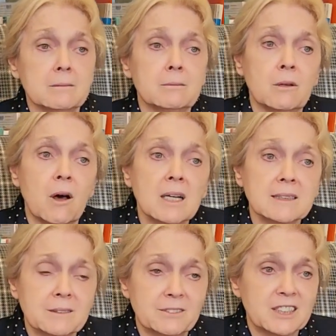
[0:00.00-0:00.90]

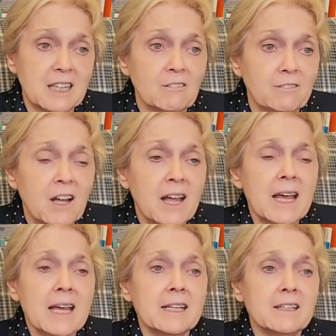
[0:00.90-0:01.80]
loss of self
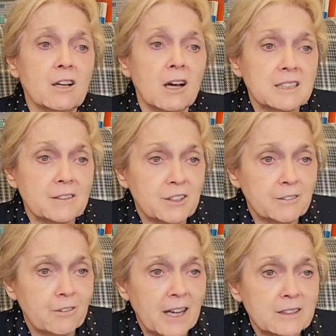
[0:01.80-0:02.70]
in the loss of their
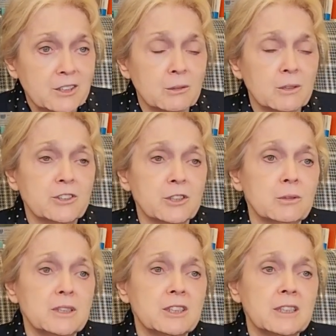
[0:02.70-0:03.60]
friends who are
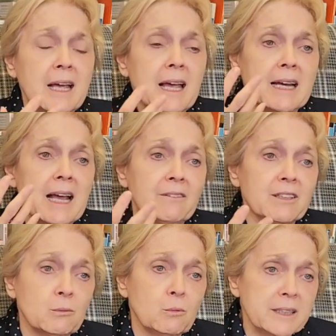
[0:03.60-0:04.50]
Jewish and
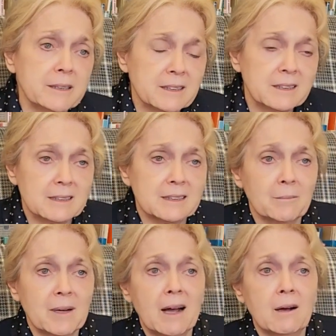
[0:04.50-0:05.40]
having to witness it
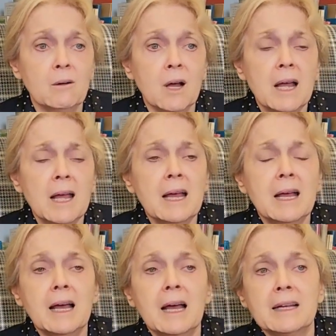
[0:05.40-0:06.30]
somehow
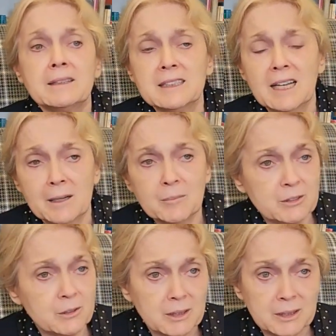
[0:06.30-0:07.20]
at the time they're
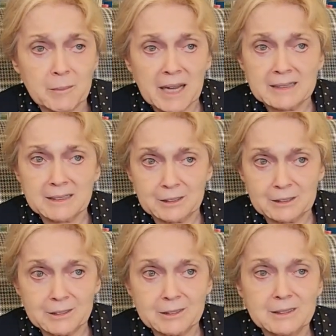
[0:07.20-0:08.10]
doing the
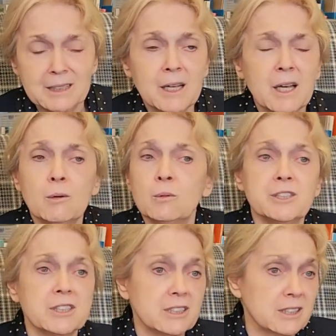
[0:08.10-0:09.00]
massacres,
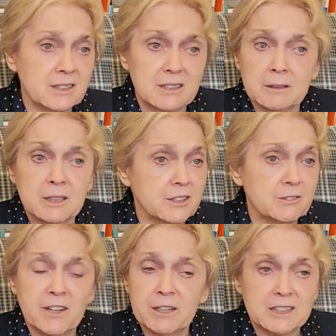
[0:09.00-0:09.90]
which is
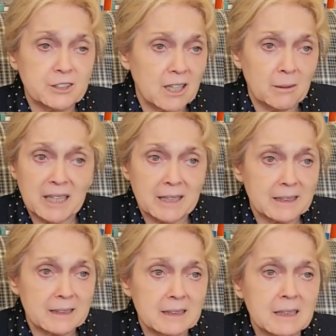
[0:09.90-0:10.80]
very
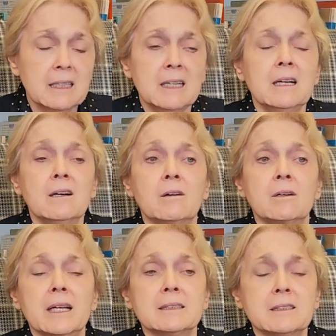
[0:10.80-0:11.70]
traumatic.
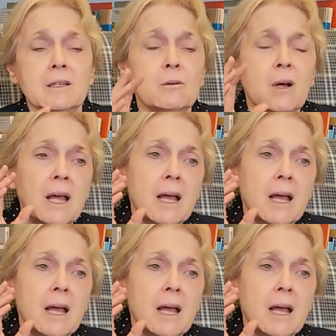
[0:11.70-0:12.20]
Okay, so